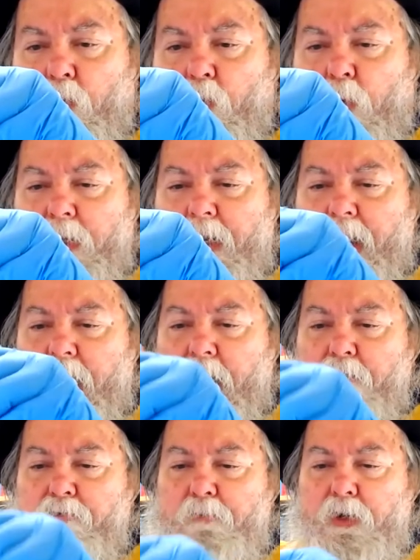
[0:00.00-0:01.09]

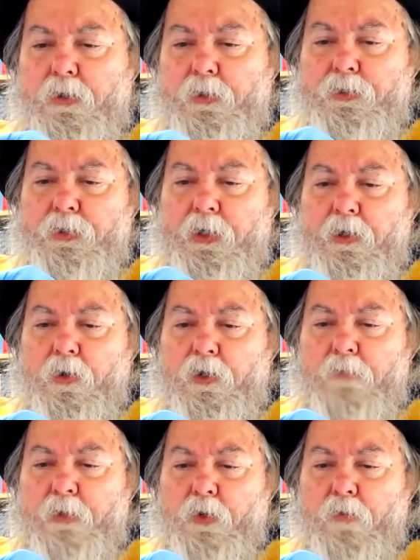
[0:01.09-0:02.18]
1.5 mils. You can go a
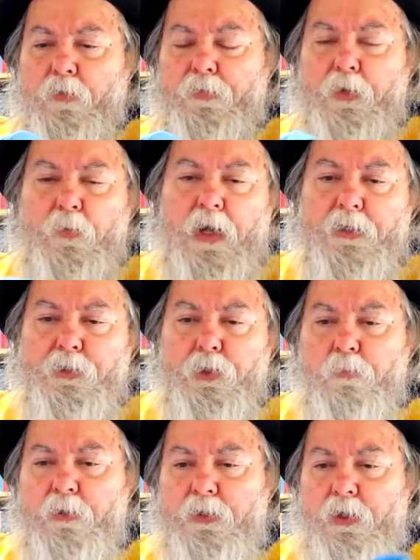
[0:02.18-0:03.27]
little bit over if you want
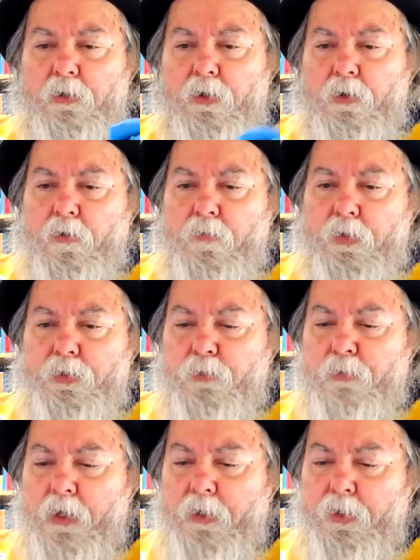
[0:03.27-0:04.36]
to, but don't go over too
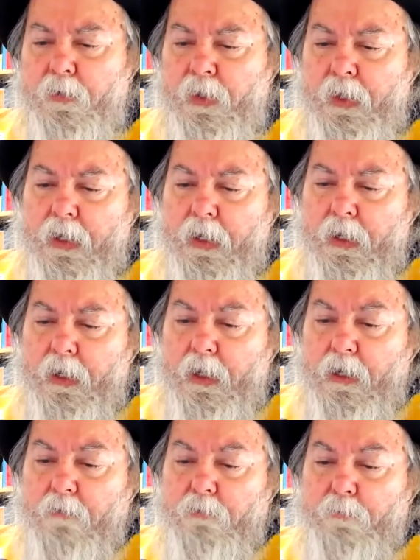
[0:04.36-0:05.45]
much.
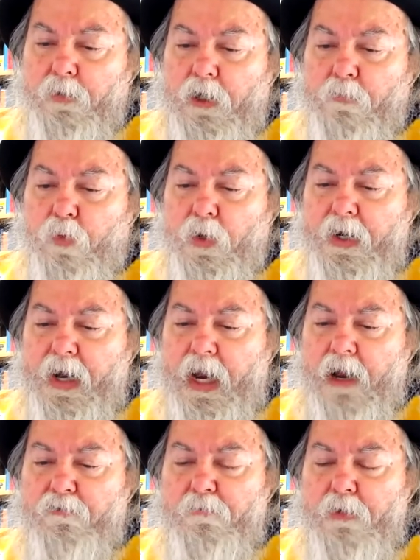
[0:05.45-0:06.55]
But pull up
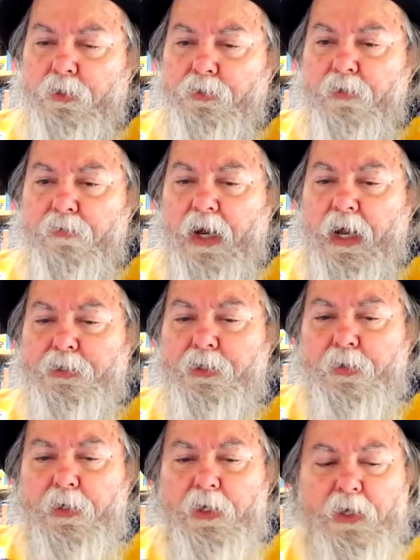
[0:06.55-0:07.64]
1.5 mils of
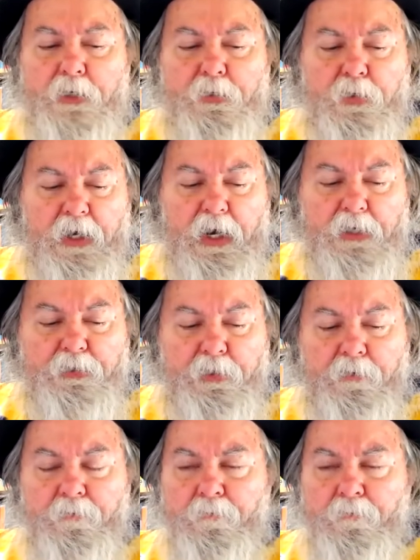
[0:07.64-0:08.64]
concentrated nitric acid.